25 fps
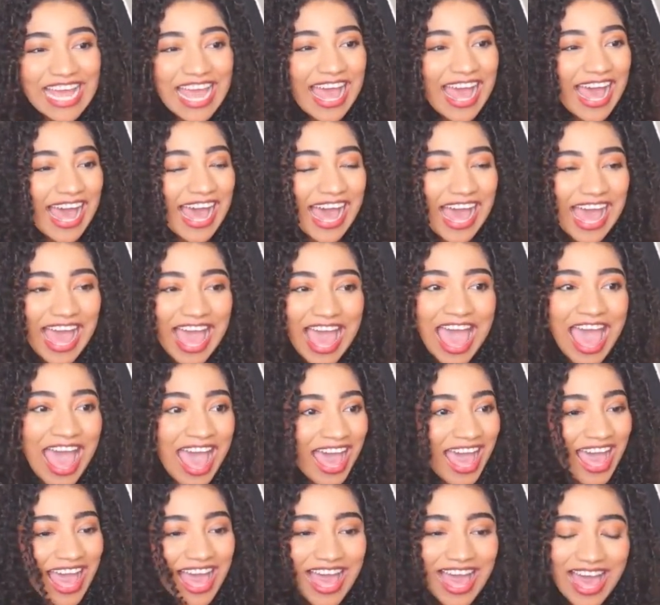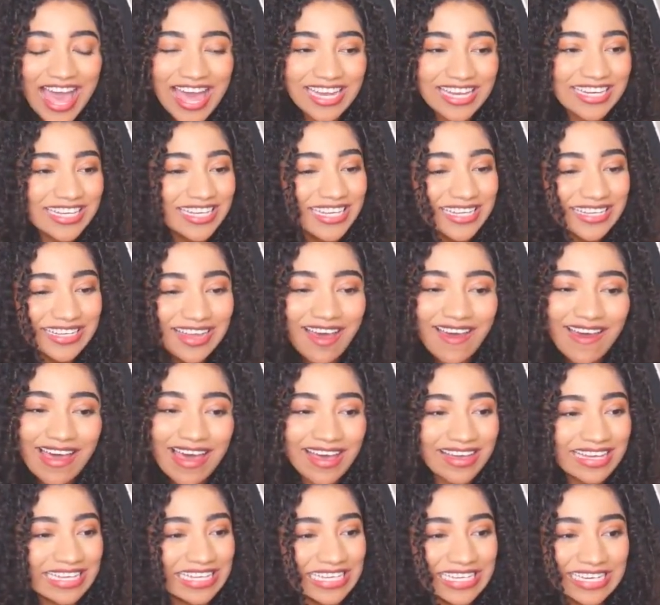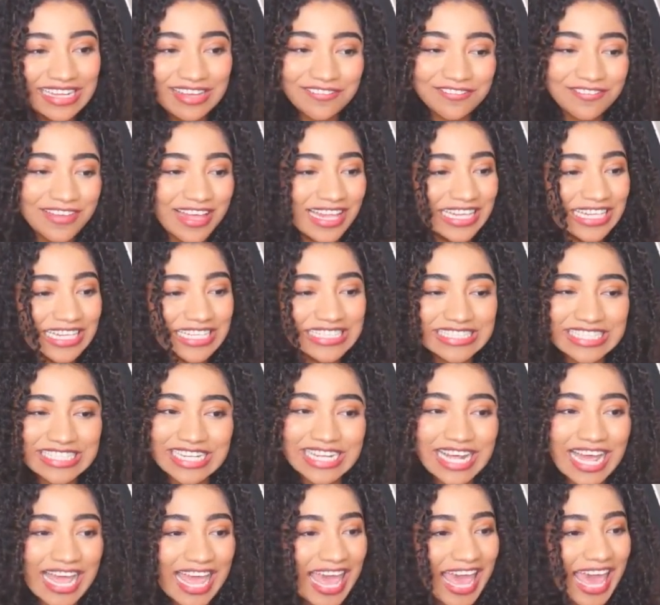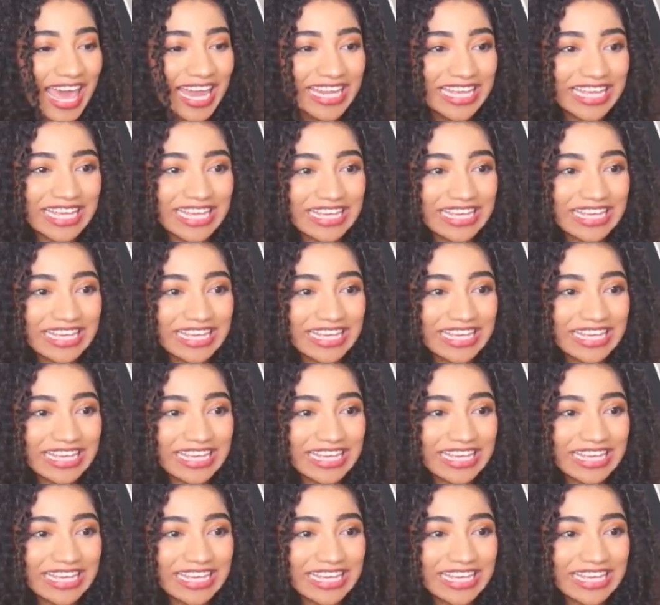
I didn't know how good it felt until I had it.